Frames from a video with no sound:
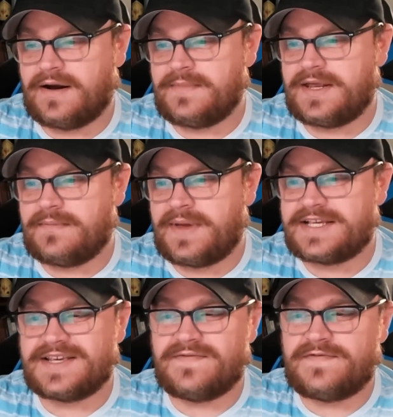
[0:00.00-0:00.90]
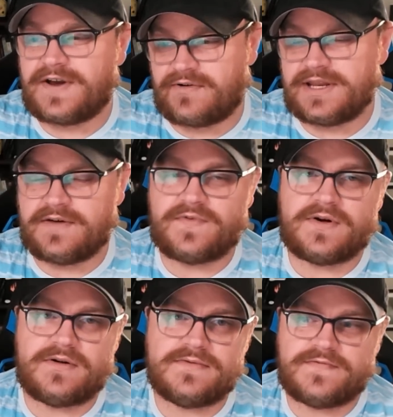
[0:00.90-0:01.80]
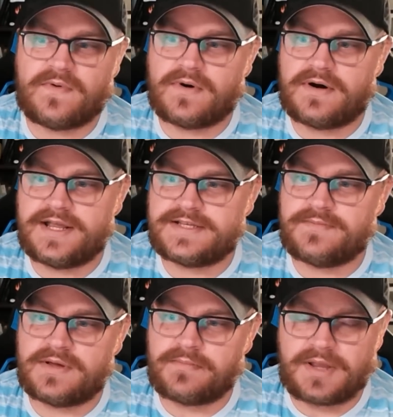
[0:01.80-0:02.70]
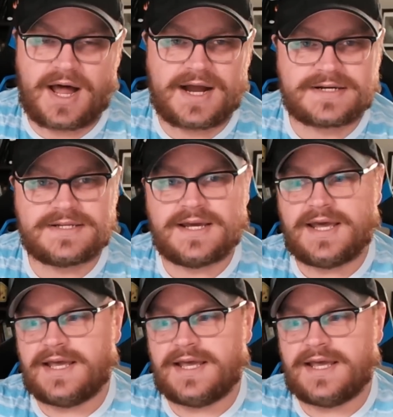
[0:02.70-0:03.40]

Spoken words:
I mean, it makes it very difficult for it to be blocked.